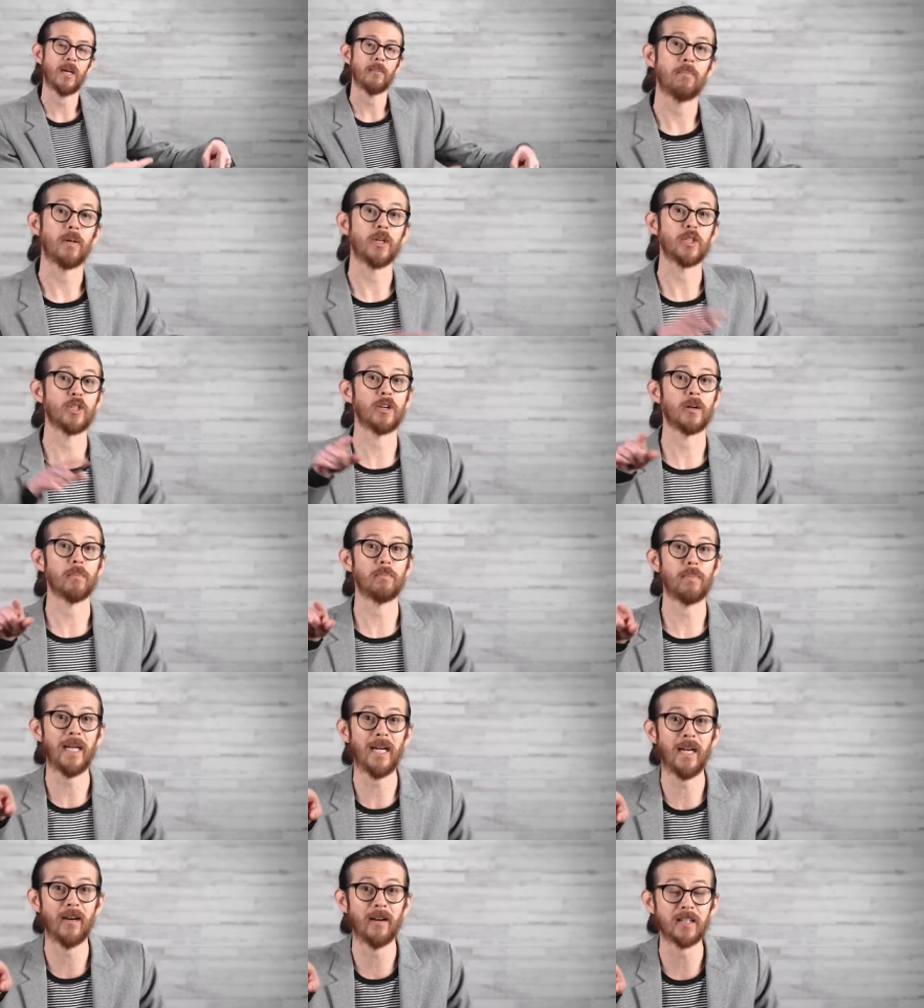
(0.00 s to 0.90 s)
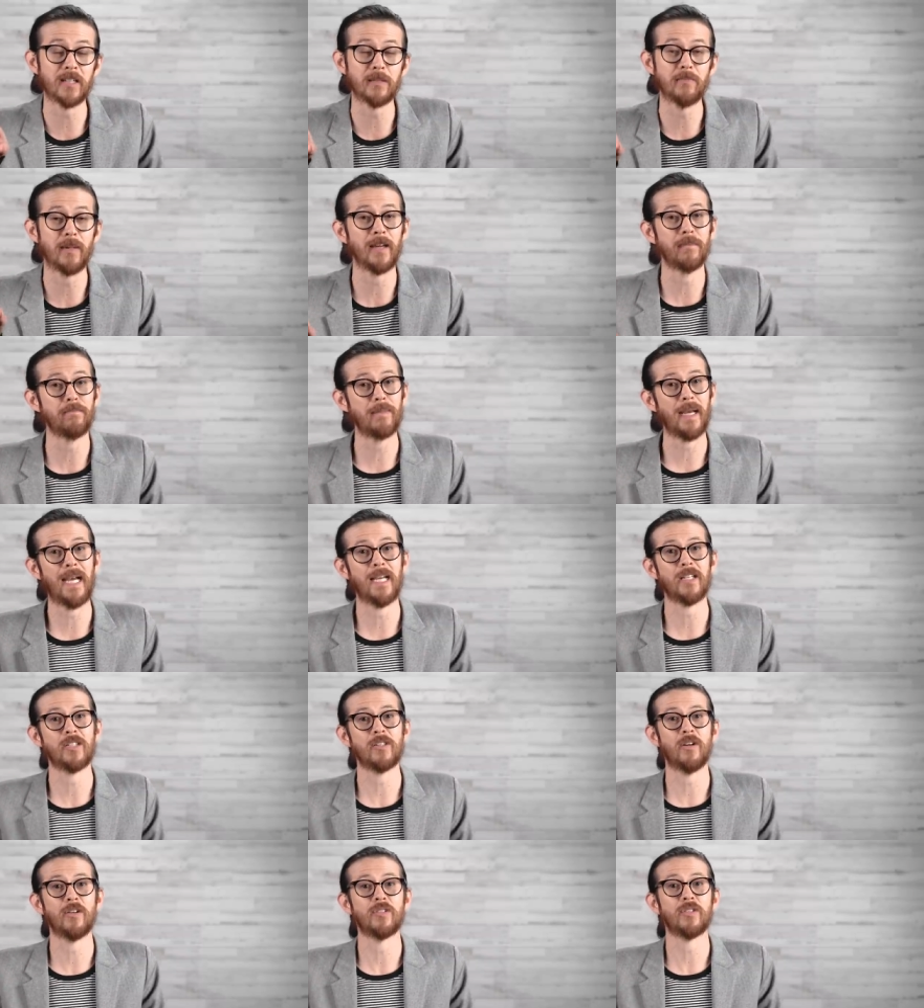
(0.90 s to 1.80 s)
But your parents may have
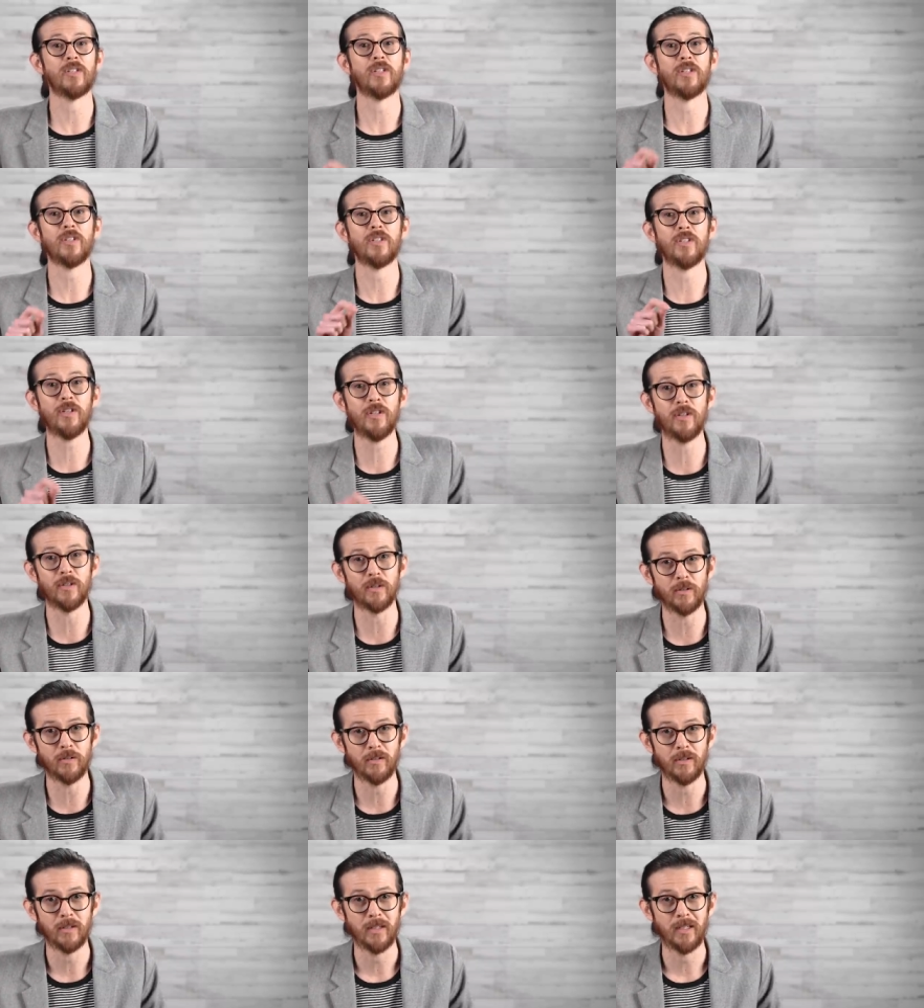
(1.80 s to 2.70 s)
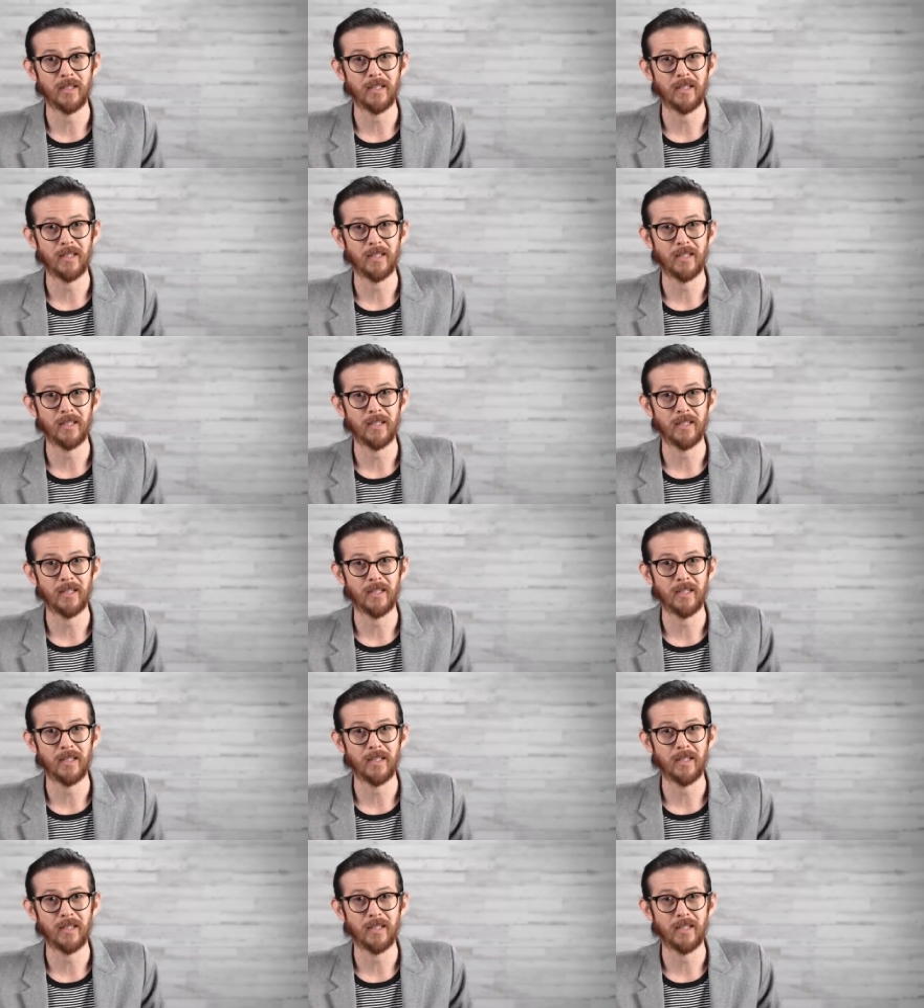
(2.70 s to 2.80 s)
passed on to you